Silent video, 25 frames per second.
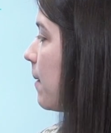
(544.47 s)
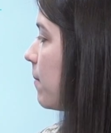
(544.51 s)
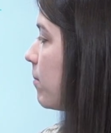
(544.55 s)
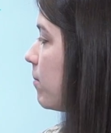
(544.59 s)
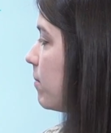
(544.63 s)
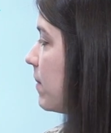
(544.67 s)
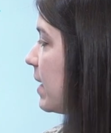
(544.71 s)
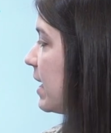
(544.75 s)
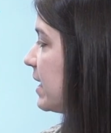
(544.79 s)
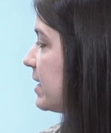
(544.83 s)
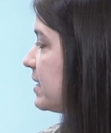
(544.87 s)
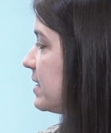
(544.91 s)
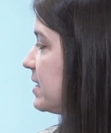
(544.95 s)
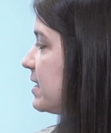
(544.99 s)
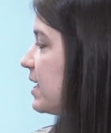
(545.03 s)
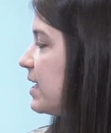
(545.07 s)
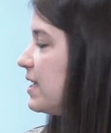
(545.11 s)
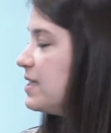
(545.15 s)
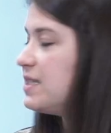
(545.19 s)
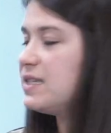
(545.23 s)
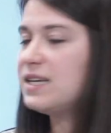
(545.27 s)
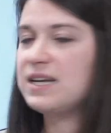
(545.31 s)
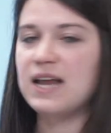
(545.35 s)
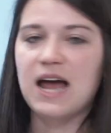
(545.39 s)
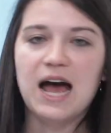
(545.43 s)
Mint
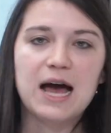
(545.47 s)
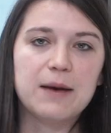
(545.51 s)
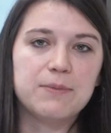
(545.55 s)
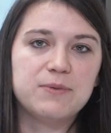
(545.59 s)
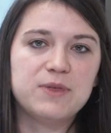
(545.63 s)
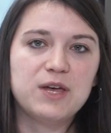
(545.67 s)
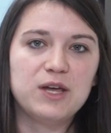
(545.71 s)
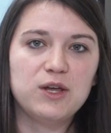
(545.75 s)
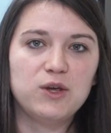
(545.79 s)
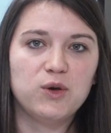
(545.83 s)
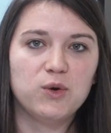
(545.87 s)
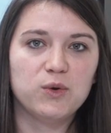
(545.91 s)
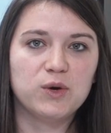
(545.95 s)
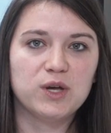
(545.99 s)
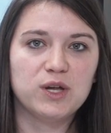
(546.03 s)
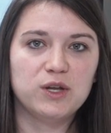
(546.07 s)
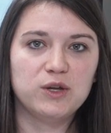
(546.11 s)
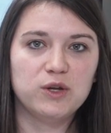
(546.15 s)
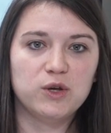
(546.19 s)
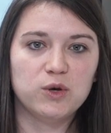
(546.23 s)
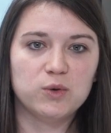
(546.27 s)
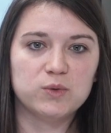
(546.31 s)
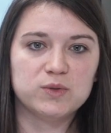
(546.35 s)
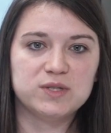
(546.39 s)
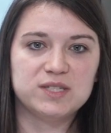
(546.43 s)
is an app that you
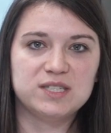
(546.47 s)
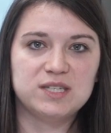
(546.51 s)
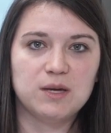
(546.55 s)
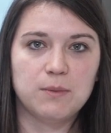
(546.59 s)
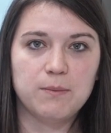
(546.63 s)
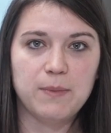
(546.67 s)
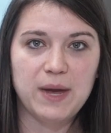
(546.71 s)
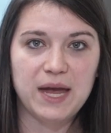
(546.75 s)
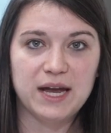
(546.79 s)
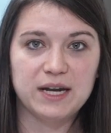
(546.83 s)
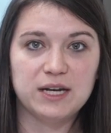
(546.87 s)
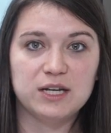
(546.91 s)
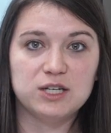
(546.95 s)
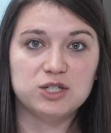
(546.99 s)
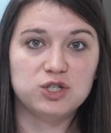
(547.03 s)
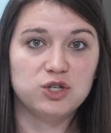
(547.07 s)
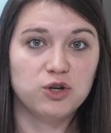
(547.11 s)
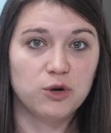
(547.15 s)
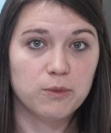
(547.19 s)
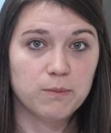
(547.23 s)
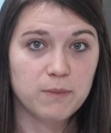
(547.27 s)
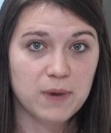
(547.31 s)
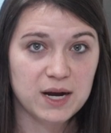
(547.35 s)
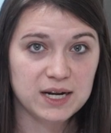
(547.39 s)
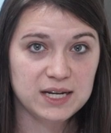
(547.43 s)
can use to manage
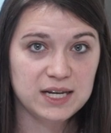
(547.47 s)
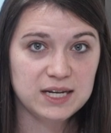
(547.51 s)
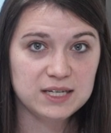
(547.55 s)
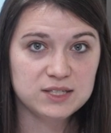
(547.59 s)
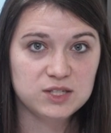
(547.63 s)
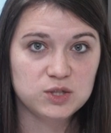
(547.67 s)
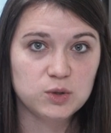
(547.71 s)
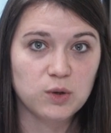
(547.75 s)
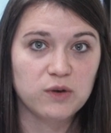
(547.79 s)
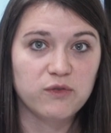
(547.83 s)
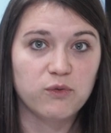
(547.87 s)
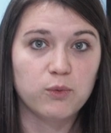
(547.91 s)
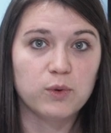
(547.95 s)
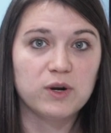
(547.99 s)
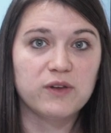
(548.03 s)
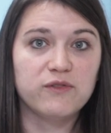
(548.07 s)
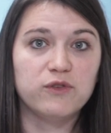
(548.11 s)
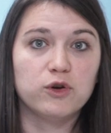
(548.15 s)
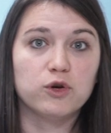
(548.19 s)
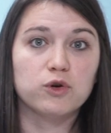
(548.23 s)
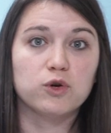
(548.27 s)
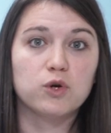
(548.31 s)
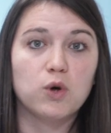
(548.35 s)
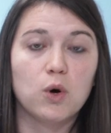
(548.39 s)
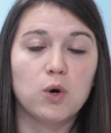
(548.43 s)
your money. So if one of
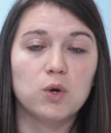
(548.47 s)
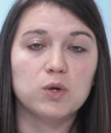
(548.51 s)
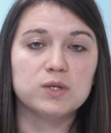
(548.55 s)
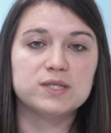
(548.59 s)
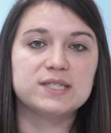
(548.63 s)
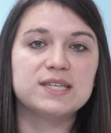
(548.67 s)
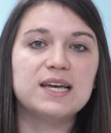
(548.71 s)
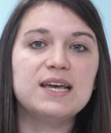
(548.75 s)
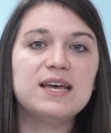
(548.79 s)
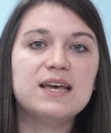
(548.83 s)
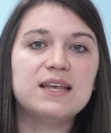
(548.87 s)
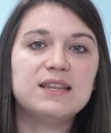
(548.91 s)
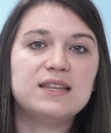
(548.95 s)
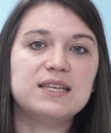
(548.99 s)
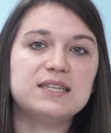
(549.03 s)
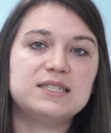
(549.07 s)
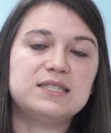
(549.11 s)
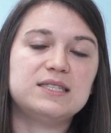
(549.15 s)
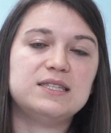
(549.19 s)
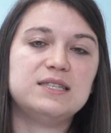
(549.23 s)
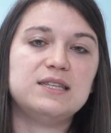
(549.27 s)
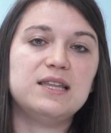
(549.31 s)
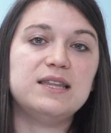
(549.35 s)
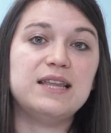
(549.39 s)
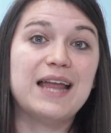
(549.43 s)
your goals
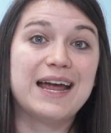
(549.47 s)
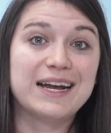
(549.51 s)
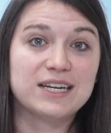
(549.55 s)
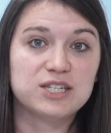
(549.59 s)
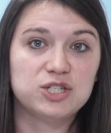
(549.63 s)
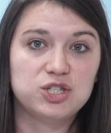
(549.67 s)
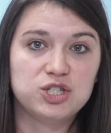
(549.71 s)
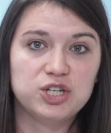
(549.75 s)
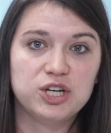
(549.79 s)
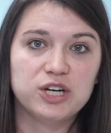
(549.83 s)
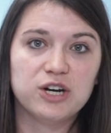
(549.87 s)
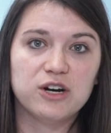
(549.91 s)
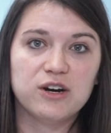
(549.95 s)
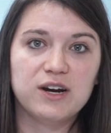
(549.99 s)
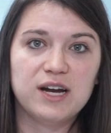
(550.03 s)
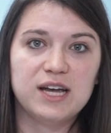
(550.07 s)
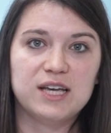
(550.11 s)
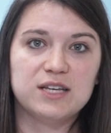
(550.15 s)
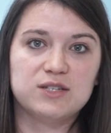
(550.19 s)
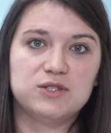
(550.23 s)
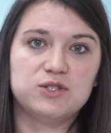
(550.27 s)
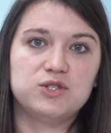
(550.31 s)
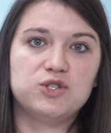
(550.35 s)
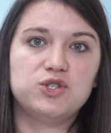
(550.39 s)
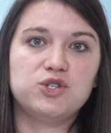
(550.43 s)
this next year
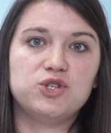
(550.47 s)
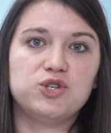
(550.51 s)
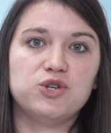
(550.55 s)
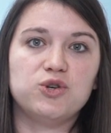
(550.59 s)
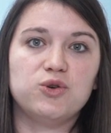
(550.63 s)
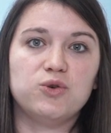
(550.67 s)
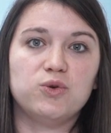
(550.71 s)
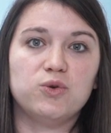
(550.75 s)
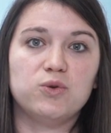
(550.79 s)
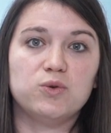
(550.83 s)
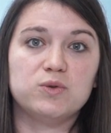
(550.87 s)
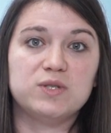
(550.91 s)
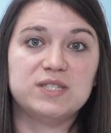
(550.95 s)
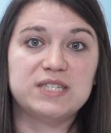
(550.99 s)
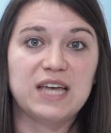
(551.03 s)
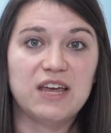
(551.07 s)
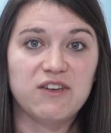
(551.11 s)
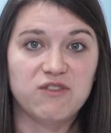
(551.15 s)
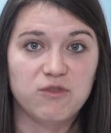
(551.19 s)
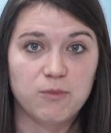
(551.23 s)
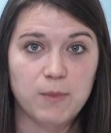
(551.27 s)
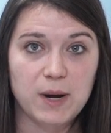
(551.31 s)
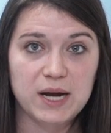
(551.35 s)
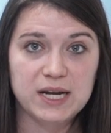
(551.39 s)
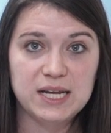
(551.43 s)
is to
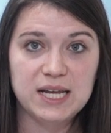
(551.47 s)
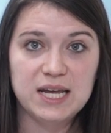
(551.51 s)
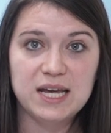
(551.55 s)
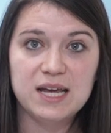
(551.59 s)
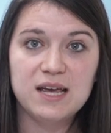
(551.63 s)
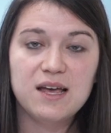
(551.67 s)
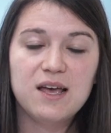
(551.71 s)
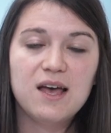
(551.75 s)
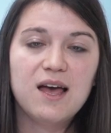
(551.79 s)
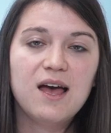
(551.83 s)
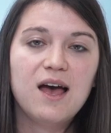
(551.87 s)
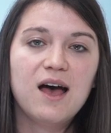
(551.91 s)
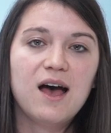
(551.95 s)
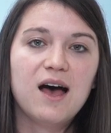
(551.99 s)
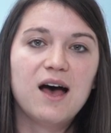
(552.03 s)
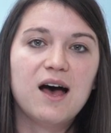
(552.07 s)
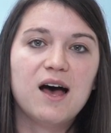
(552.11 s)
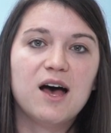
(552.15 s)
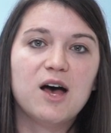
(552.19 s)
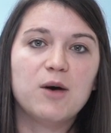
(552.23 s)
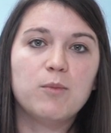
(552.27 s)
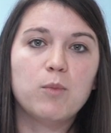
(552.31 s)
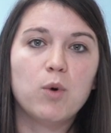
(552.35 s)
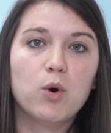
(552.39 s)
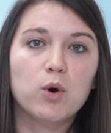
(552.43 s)
save money
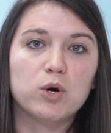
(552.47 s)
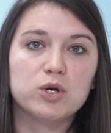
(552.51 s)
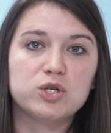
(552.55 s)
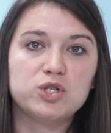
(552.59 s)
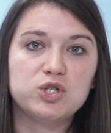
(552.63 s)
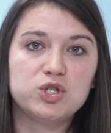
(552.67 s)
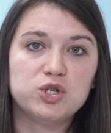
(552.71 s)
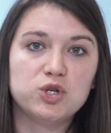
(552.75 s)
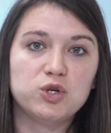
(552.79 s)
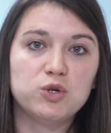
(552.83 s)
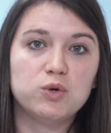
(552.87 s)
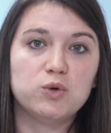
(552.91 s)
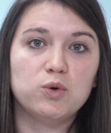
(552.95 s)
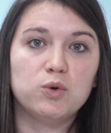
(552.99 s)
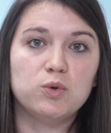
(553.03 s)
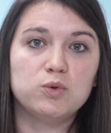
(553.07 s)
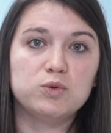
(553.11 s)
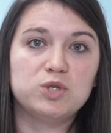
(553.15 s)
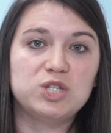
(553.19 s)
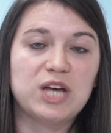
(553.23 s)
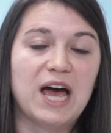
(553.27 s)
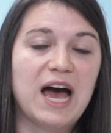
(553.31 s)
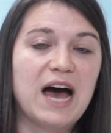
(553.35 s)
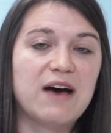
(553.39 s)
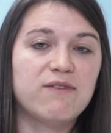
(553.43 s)
or to
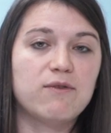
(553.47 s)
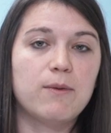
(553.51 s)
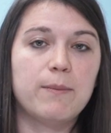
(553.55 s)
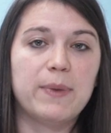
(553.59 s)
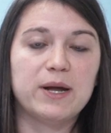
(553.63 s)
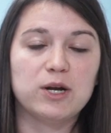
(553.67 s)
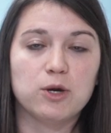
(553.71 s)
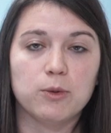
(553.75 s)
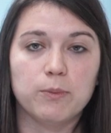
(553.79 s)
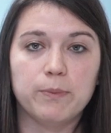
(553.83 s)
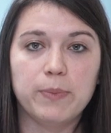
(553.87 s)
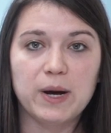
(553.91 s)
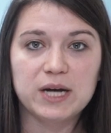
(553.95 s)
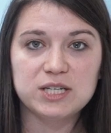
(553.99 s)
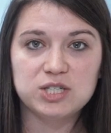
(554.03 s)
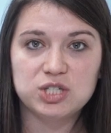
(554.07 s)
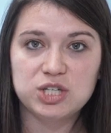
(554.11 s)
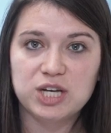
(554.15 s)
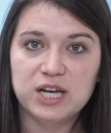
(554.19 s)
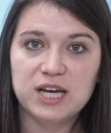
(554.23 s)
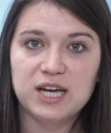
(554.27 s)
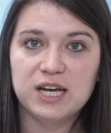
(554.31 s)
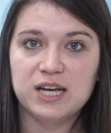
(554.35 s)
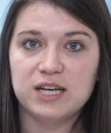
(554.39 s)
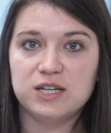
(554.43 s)
have a better
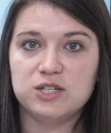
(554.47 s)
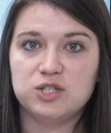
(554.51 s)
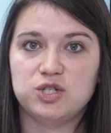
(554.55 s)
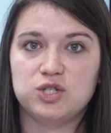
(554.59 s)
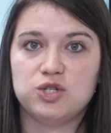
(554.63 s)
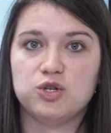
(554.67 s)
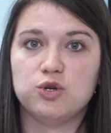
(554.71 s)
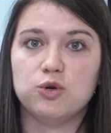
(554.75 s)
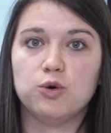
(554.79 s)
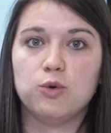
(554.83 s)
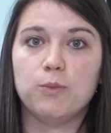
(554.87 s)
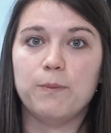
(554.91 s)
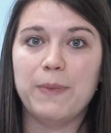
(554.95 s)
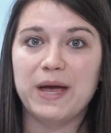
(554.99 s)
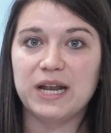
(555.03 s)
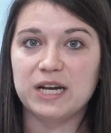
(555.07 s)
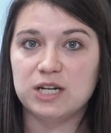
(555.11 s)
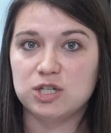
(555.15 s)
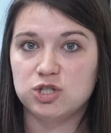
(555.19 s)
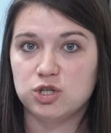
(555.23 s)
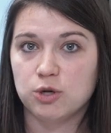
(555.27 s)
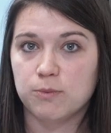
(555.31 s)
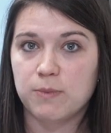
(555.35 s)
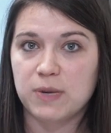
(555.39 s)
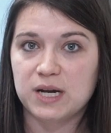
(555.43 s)
budget, to
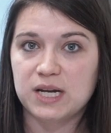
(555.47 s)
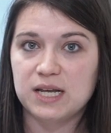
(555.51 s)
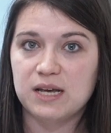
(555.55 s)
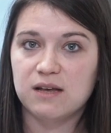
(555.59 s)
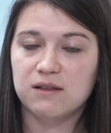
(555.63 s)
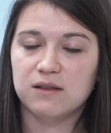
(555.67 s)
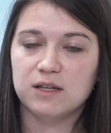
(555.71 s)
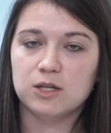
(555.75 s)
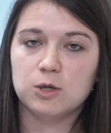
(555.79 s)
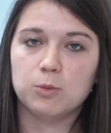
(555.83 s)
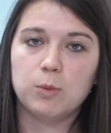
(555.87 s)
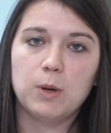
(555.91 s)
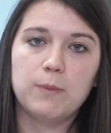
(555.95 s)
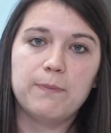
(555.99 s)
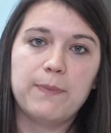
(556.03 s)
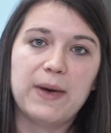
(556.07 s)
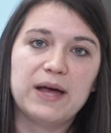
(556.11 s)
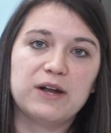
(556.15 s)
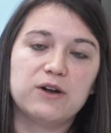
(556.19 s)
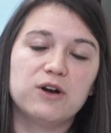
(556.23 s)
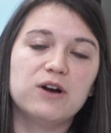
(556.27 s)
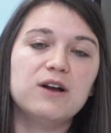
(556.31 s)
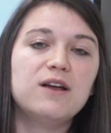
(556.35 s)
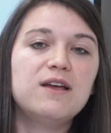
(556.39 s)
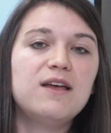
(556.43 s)
manage your money a little bit
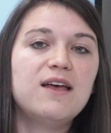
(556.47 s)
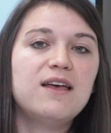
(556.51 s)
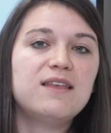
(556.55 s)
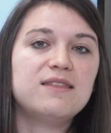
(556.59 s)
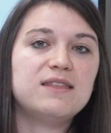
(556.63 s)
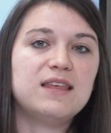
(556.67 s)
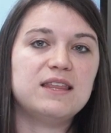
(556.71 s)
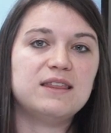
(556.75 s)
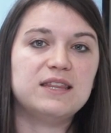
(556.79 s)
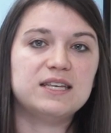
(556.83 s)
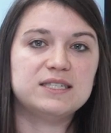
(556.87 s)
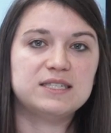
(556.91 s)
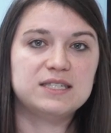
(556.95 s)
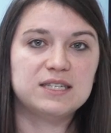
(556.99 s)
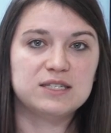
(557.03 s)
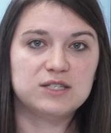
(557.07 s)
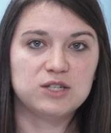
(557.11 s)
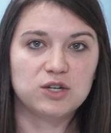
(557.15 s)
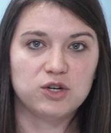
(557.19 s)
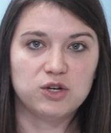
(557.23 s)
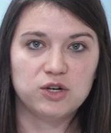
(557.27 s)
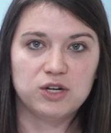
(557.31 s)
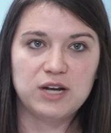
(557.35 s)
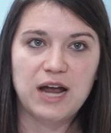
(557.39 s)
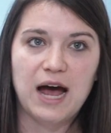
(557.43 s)
better, then this is
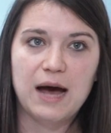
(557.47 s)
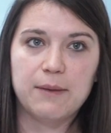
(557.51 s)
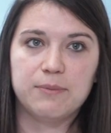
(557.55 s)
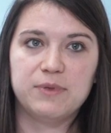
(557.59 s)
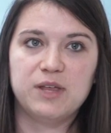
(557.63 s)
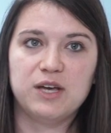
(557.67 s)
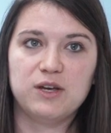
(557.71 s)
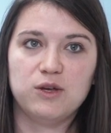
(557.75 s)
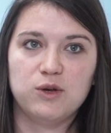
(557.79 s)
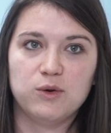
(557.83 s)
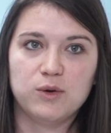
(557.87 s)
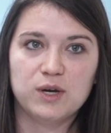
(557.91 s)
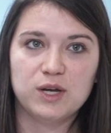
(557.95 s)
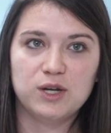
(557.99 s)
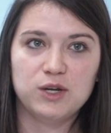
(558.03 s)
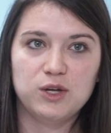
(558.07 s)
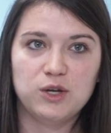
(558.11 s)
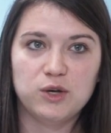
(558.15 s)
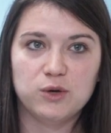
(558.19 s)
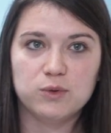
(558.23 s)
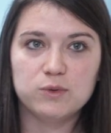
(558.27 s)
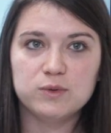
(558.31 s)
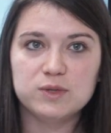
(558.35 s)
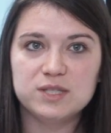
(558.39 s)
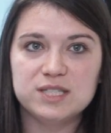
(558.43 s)
a good app that you can
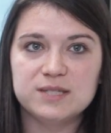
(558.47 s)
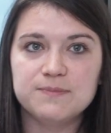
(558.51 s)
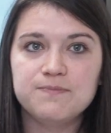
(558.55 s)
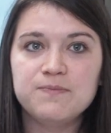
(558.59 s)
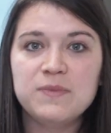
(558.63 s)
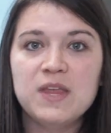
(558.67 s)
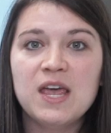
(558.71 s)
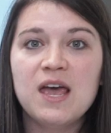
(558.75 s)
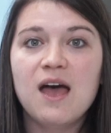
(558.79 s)
use.